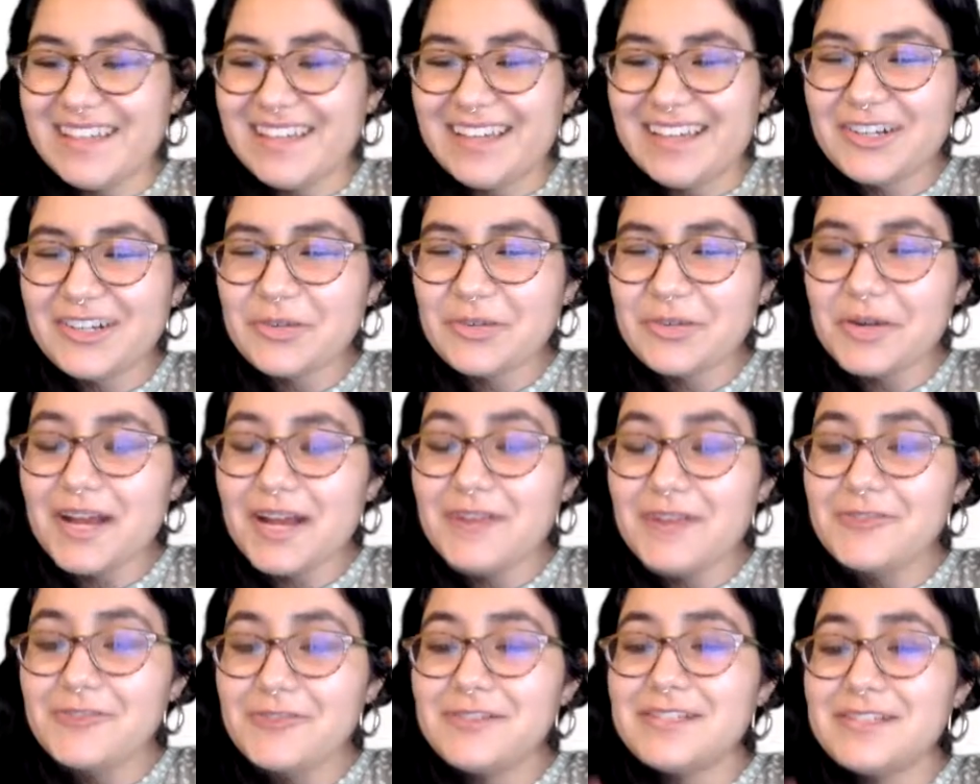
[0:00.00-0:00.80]
get
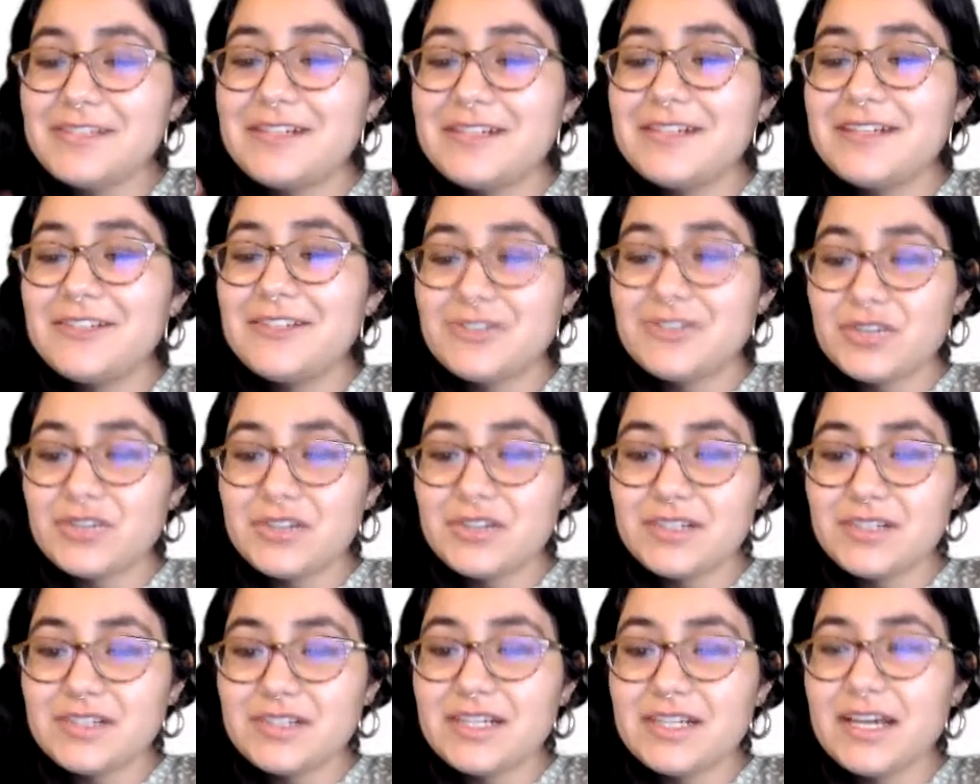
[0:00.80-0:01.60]
around
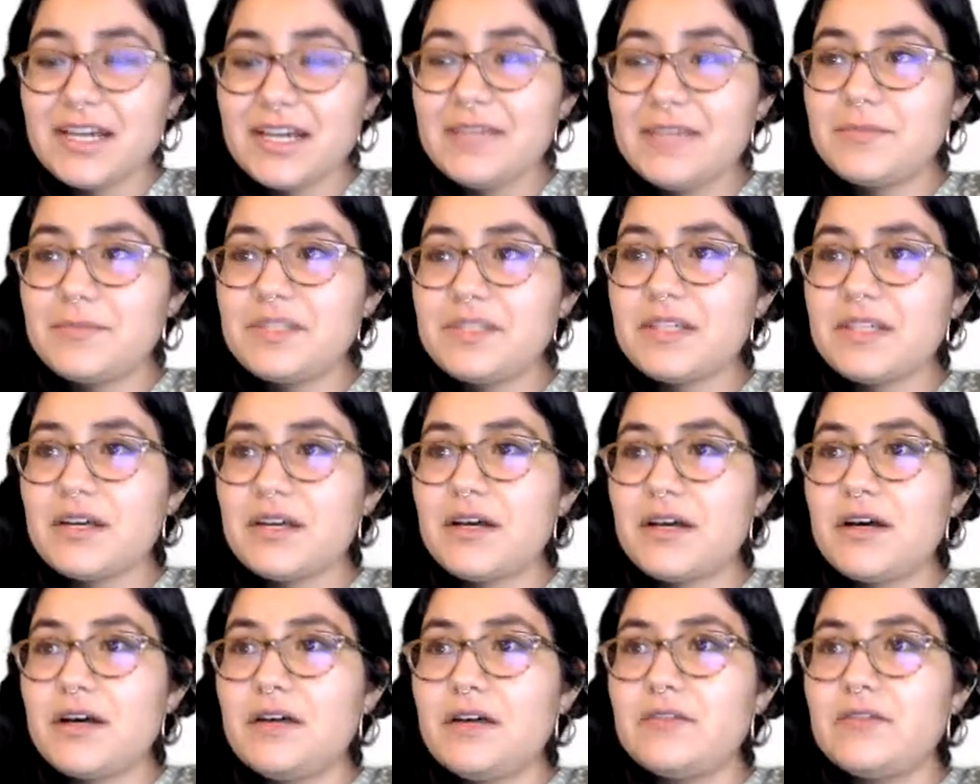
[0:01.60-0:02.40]
certain types
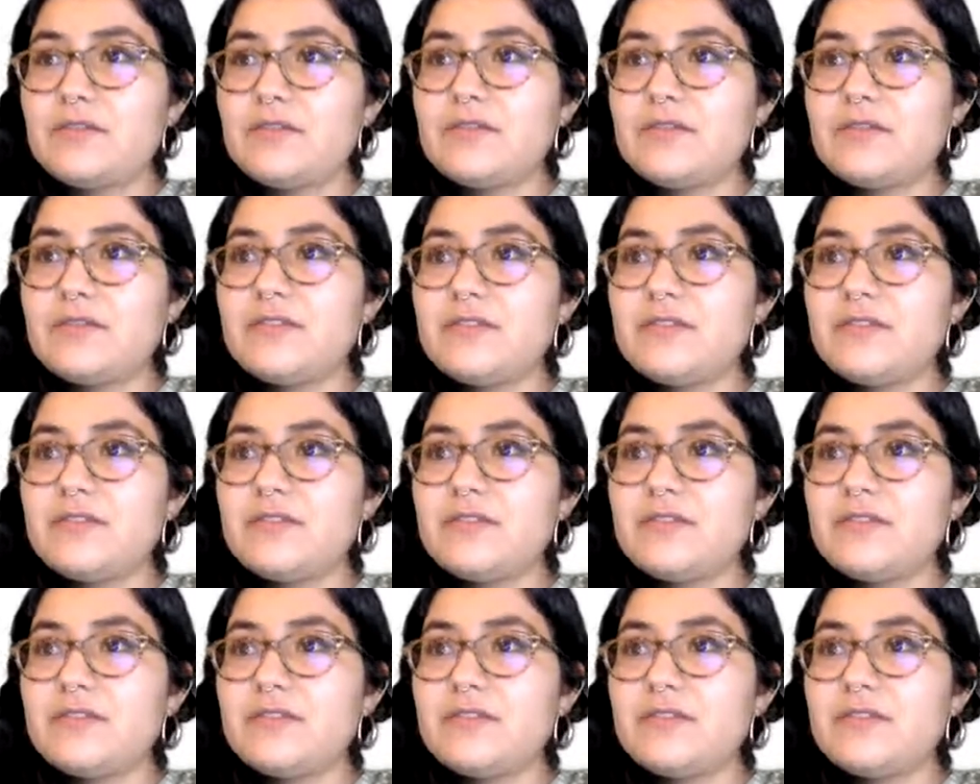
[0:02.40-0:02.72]
of